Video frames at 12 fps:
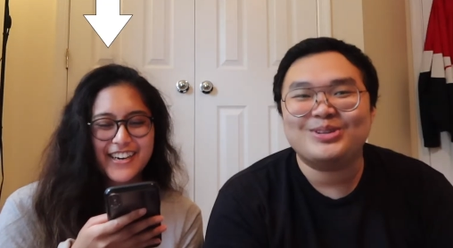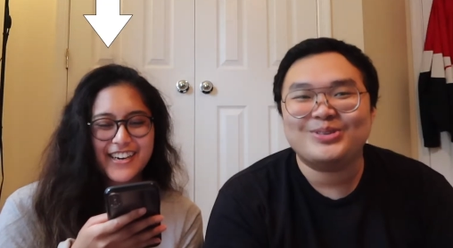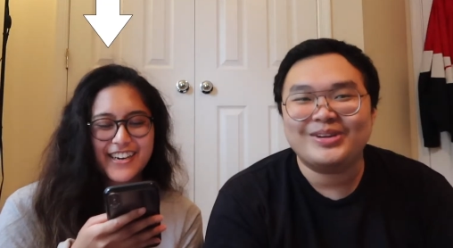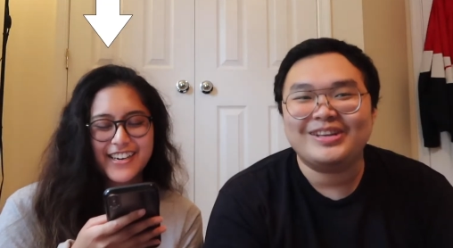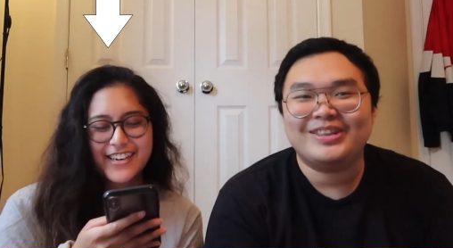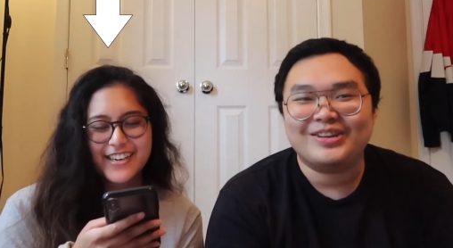
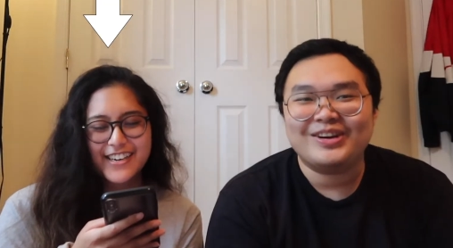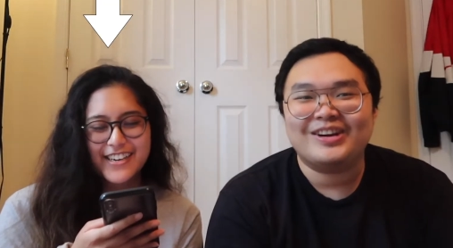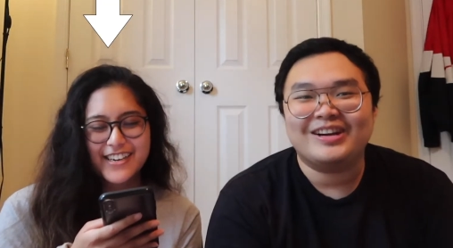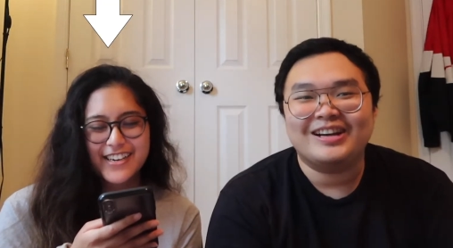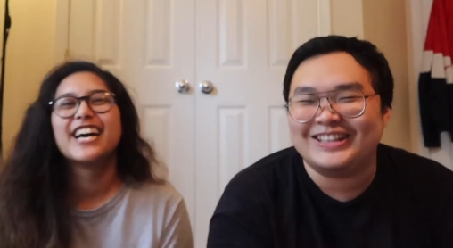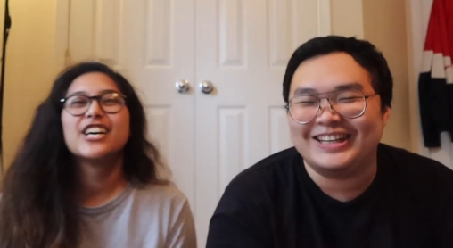
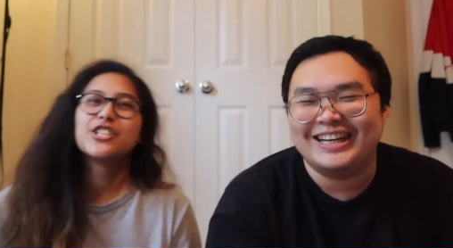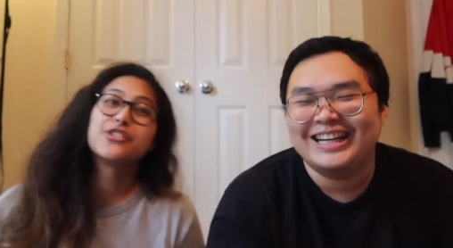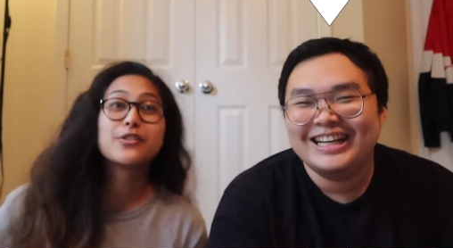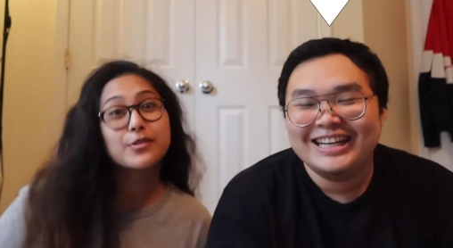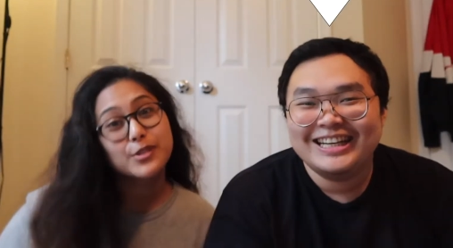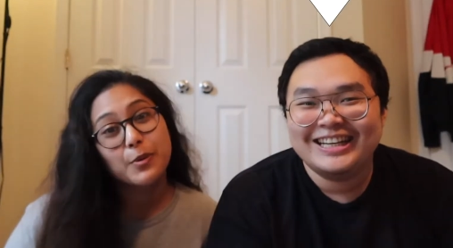
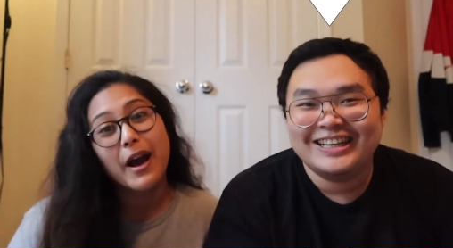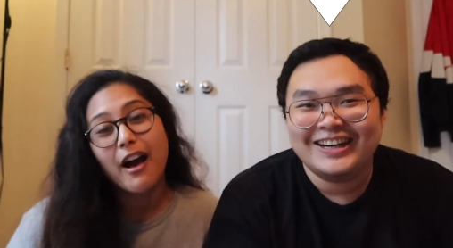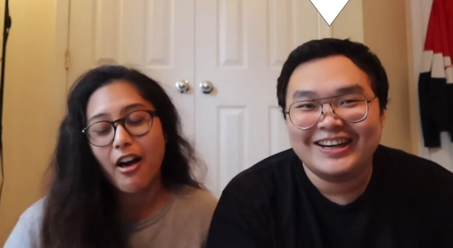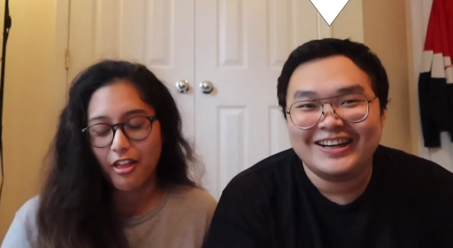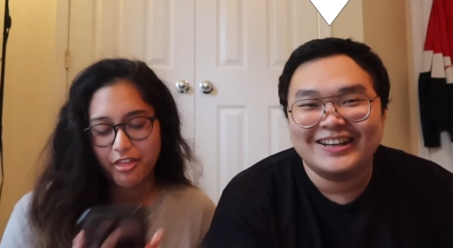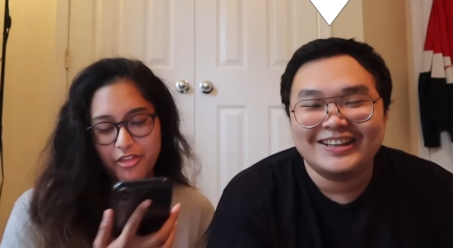Speaker 1: 23rd.
Speaker 2: June
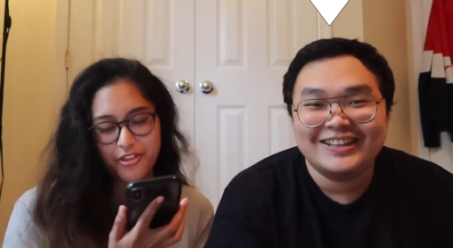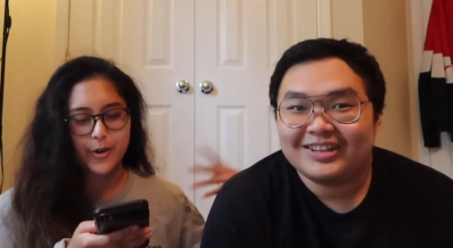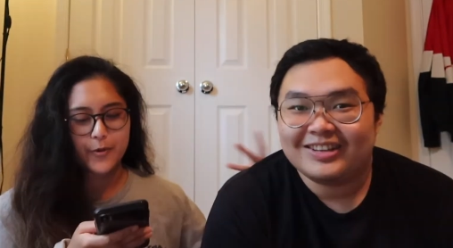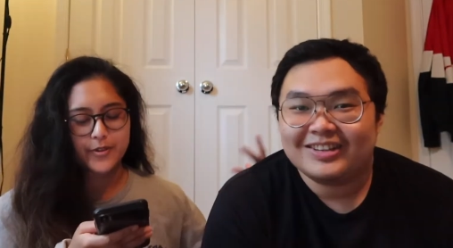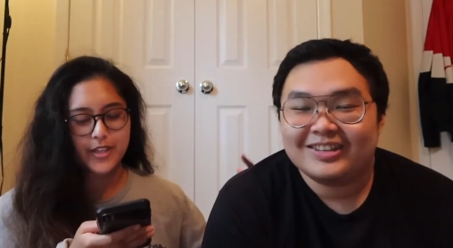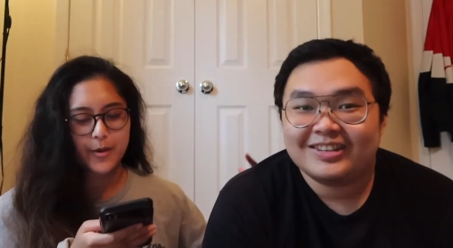12th.
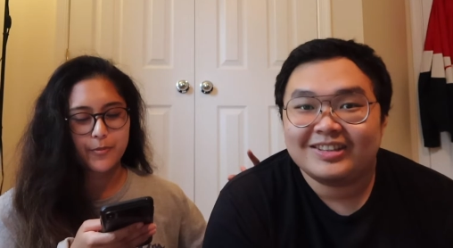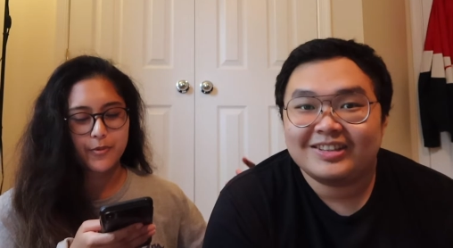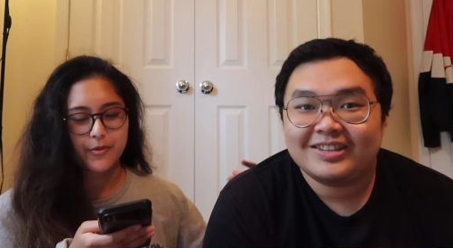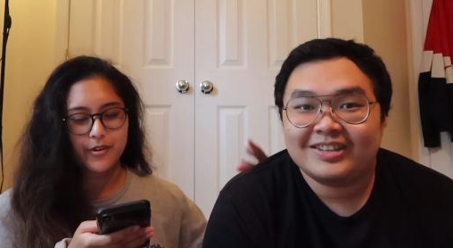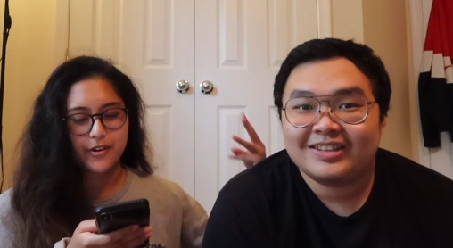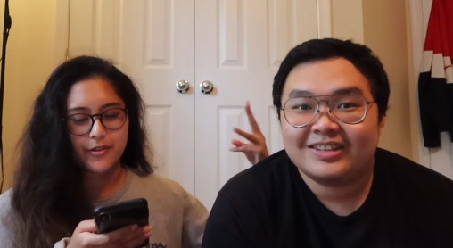Where was I
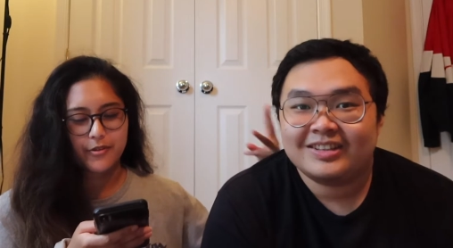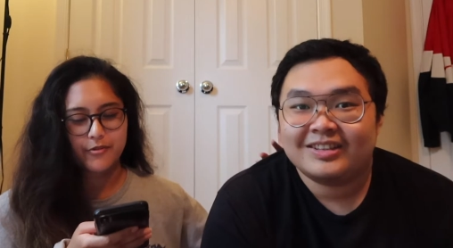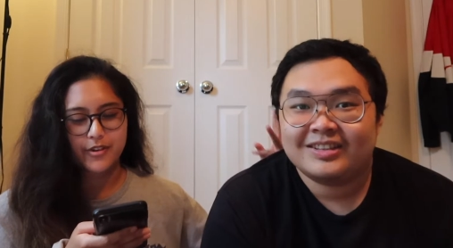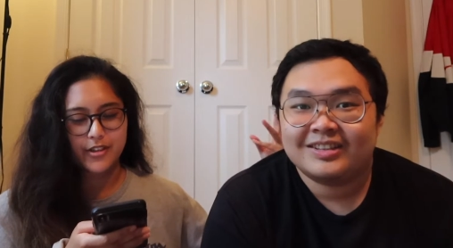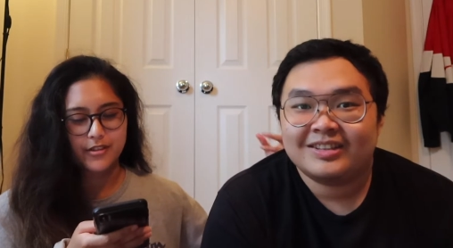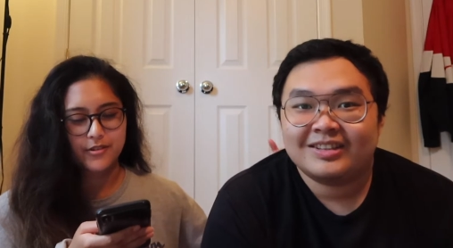born?
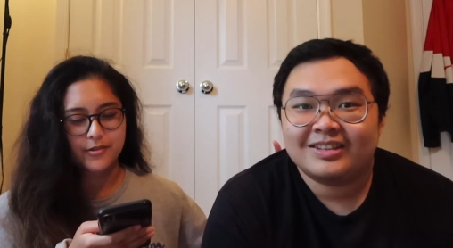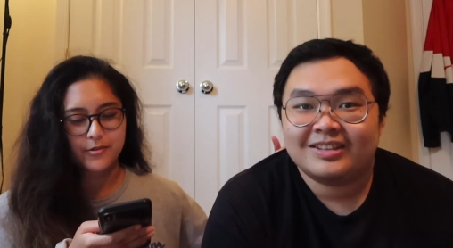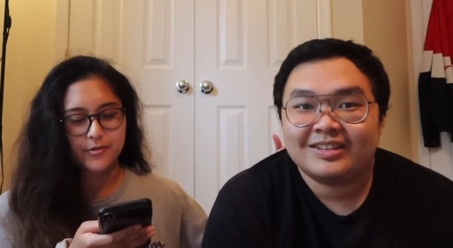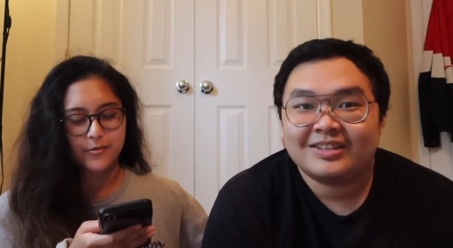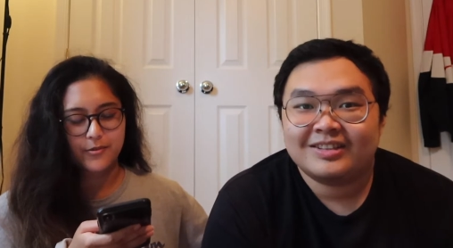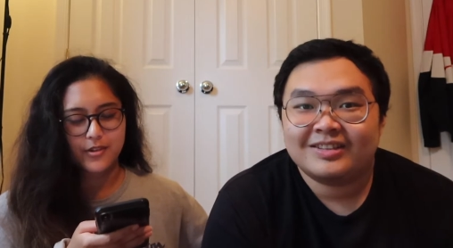Three,
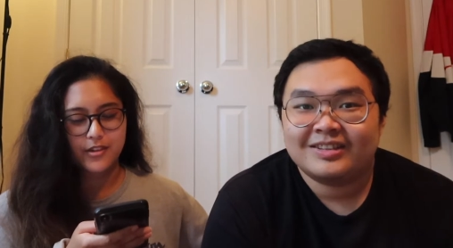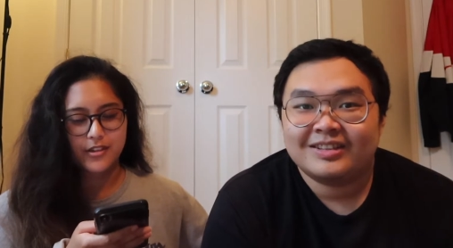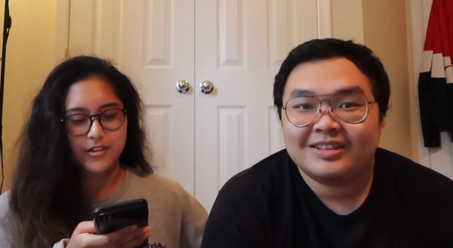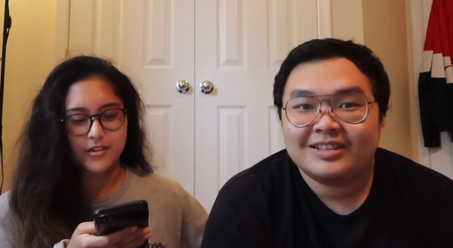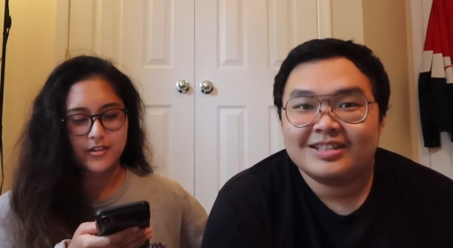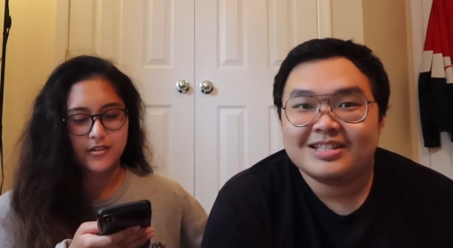two,
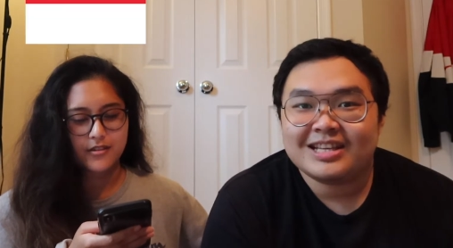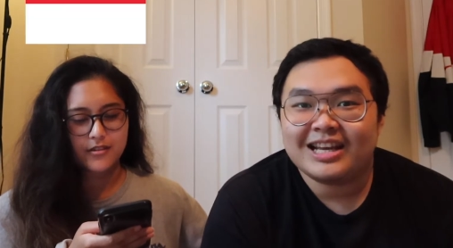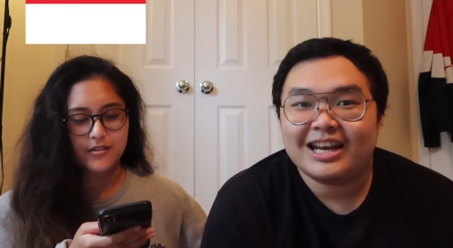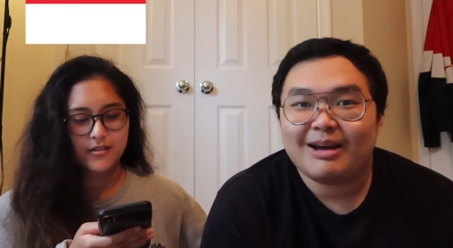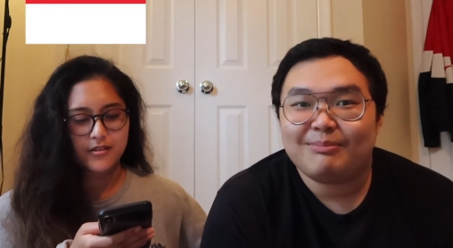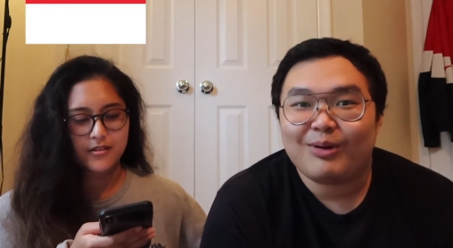one.
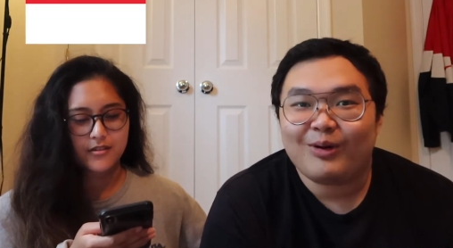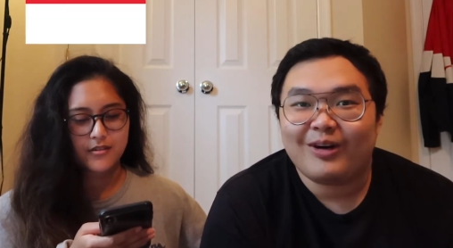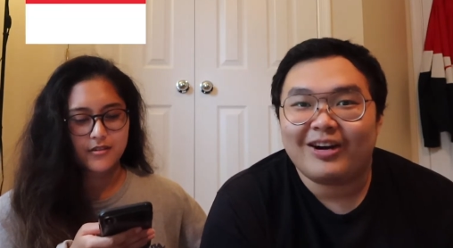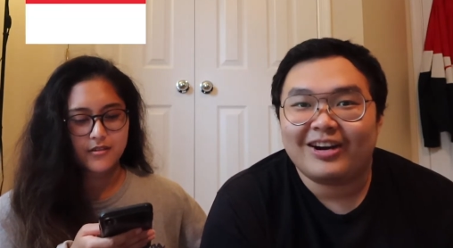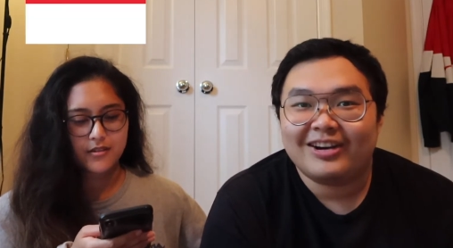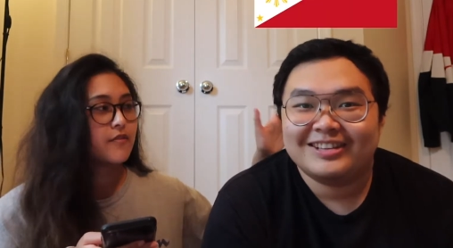
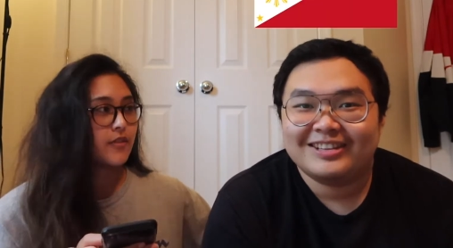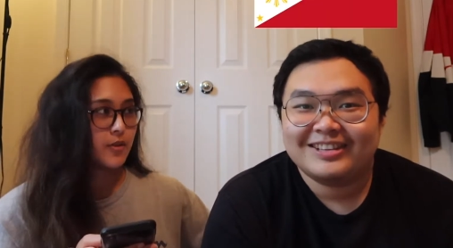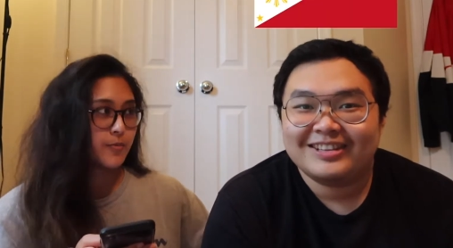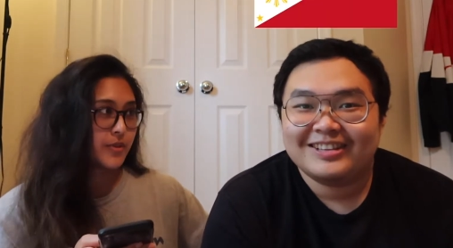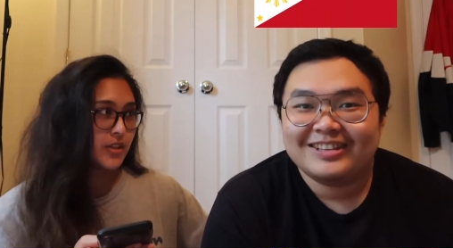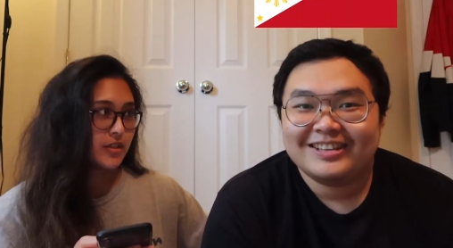
Speaker 1: Singapore.
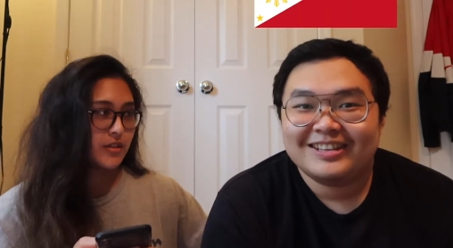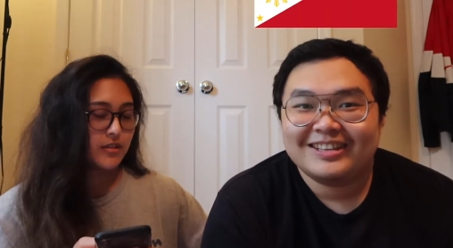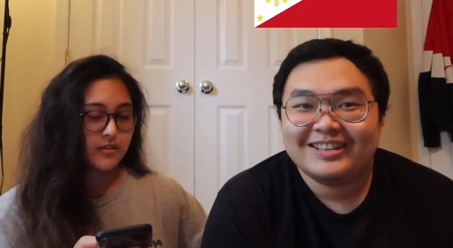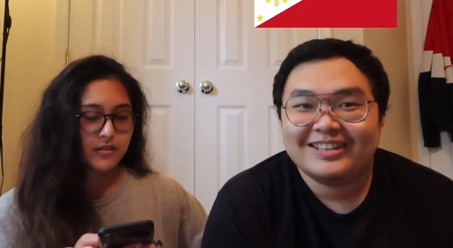
Speaker 2: Philippines.